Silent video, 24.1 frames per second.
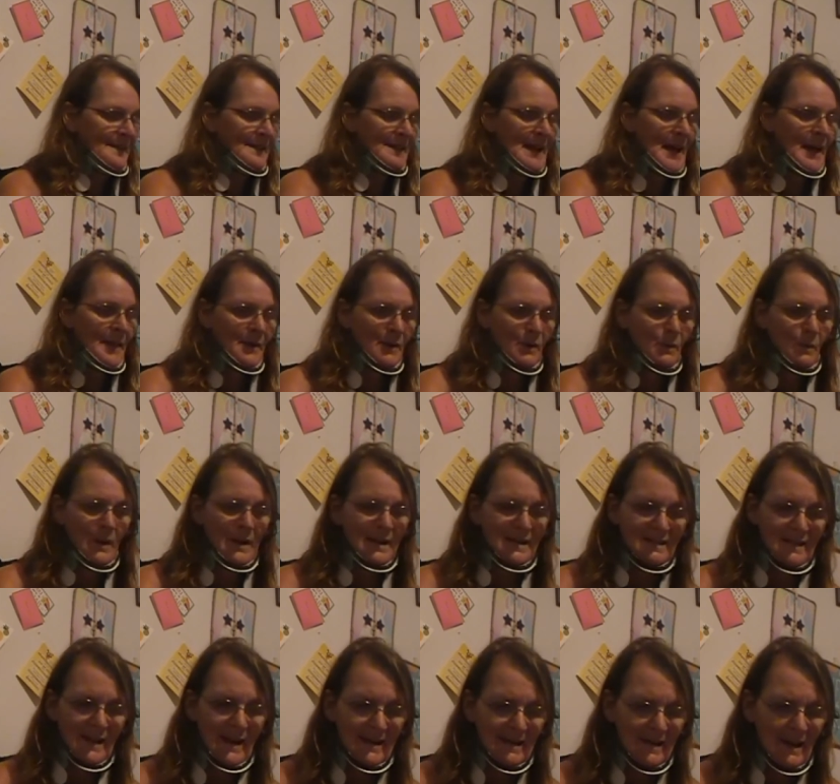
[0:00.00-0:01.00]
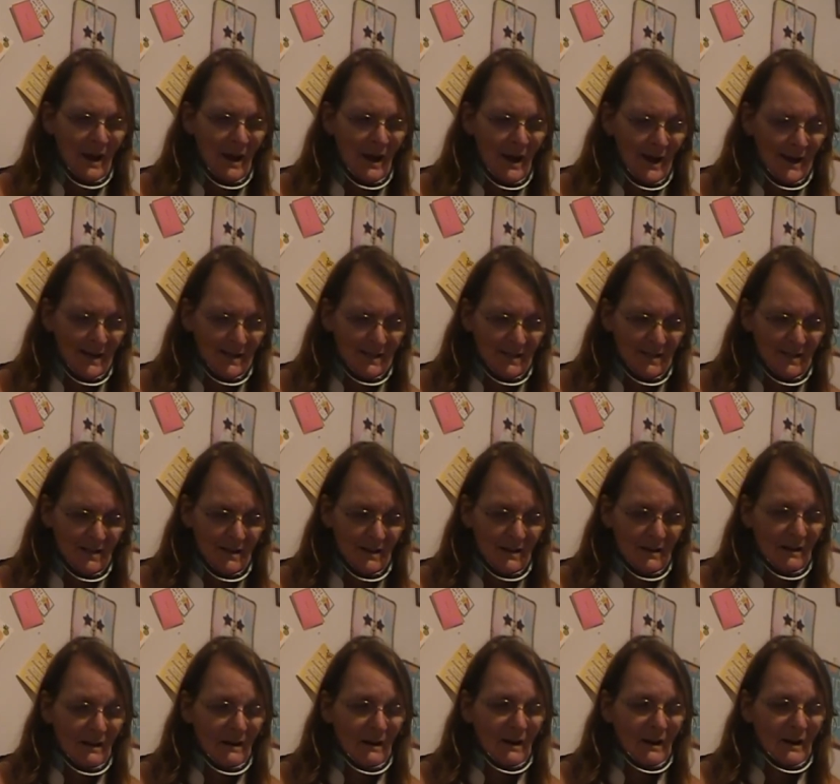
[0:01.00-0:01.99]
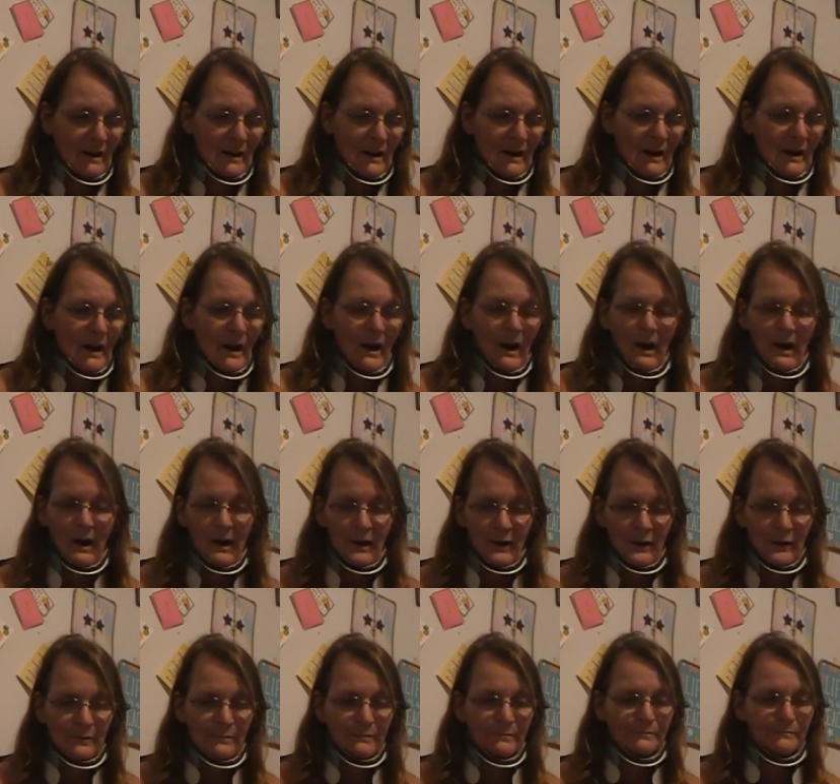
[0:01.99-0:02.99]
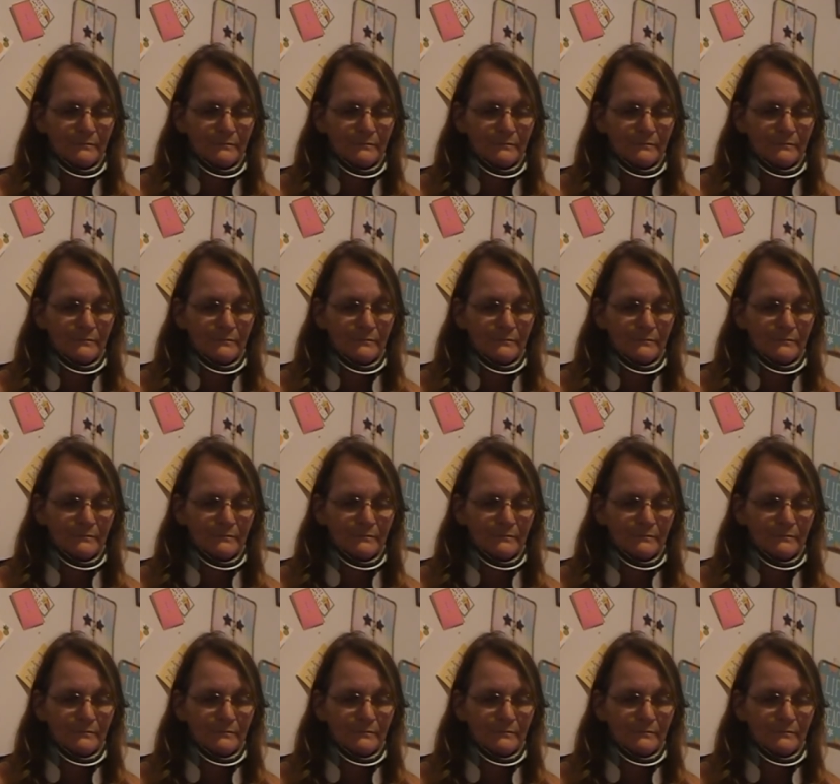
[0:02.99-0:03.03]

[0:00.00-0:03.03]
the other ones I got are